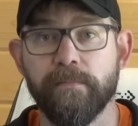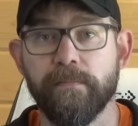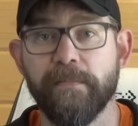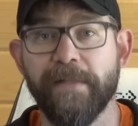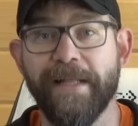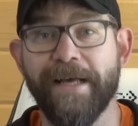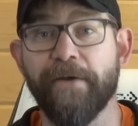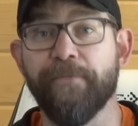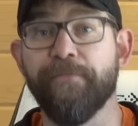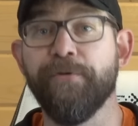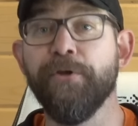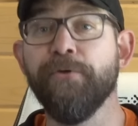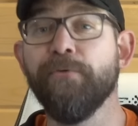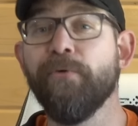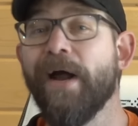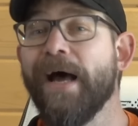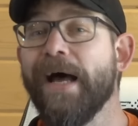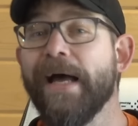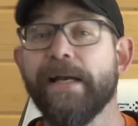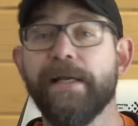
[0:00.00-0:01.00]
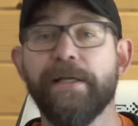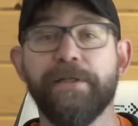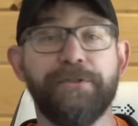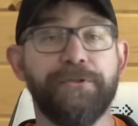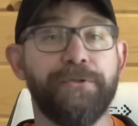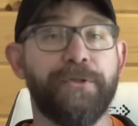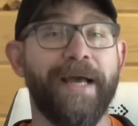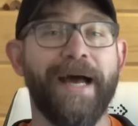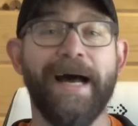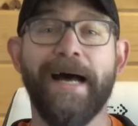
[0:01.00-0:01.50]
Now, if you ride a
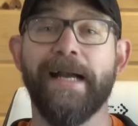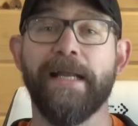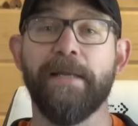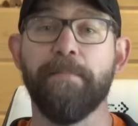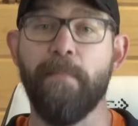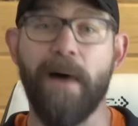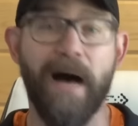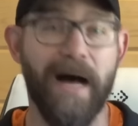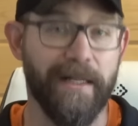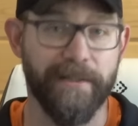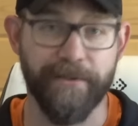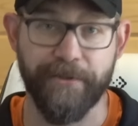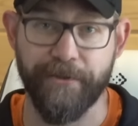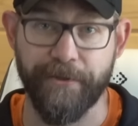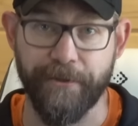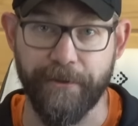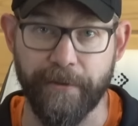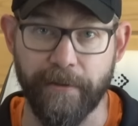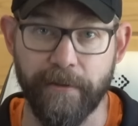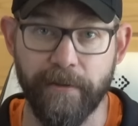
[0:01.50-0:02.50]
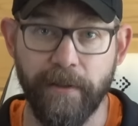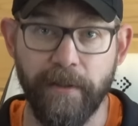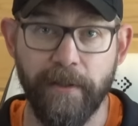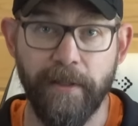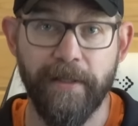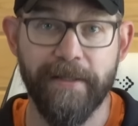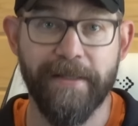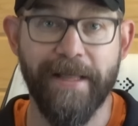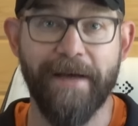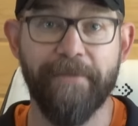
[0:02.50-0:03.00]
Ducati Monster,
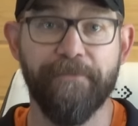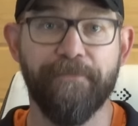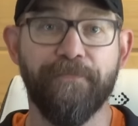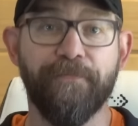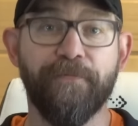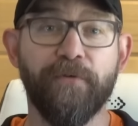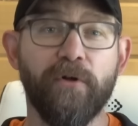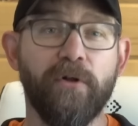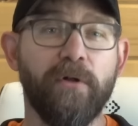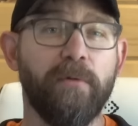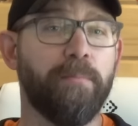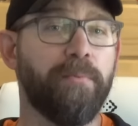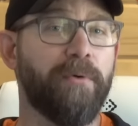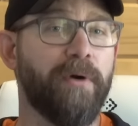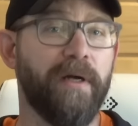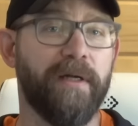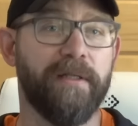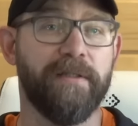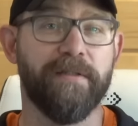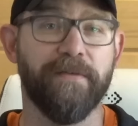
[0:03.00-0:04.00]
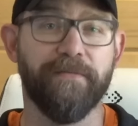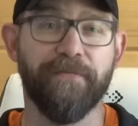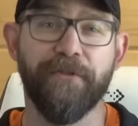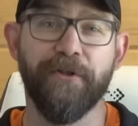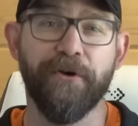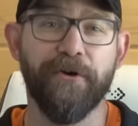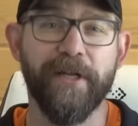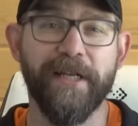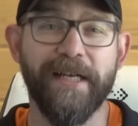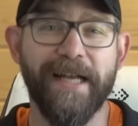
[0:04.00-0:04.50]
that full brunt of
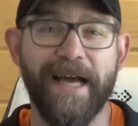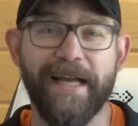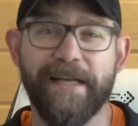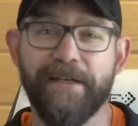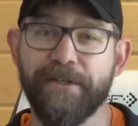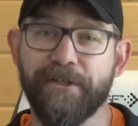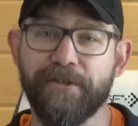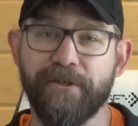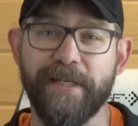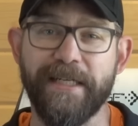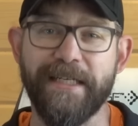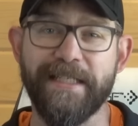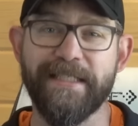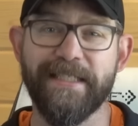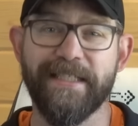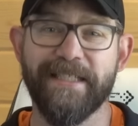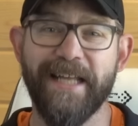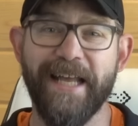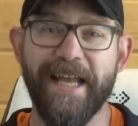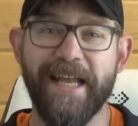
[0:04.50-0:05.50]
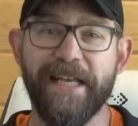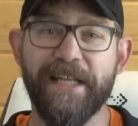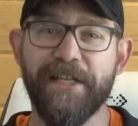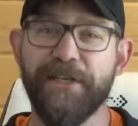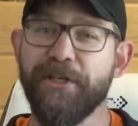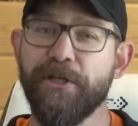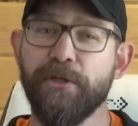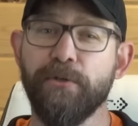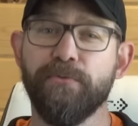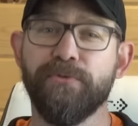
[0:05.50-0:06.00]
39 degrees is
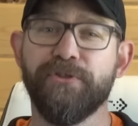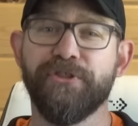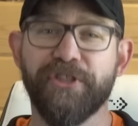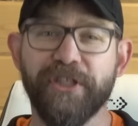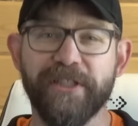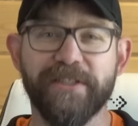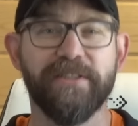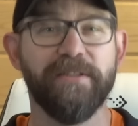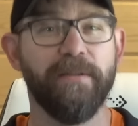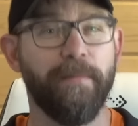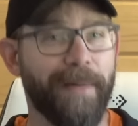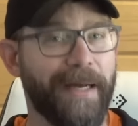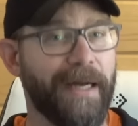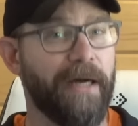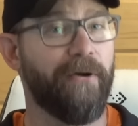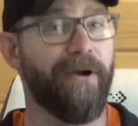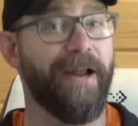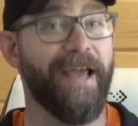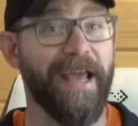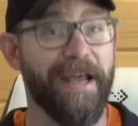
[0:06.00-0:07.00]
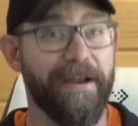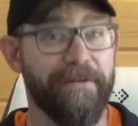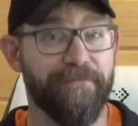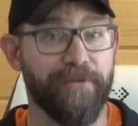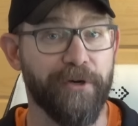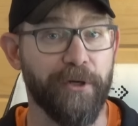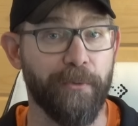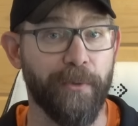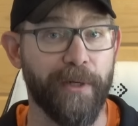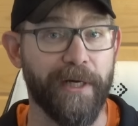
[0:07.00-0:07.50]
hitting you just about
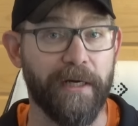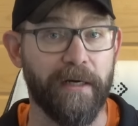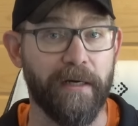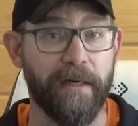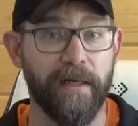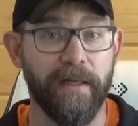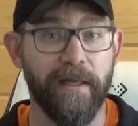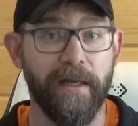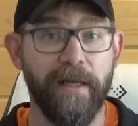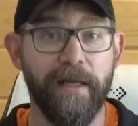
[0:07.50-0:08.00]
everywhere.